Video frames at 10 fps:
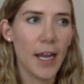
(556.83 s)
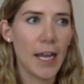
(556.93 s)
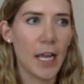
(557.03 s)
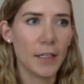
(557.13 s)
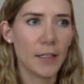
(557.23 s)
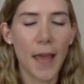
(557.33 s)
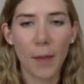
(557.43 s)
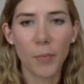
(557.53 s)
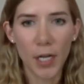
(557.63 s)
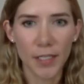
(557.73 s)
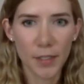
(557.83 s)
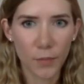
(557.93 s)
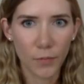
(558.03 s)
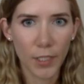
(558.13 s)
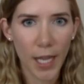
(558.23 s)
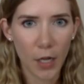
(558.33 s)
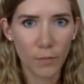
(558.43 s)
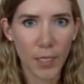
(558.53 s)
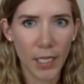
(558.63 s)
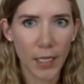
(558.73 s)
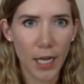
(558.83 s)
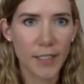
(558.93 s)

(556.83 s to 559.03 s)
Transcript: And that process would really help me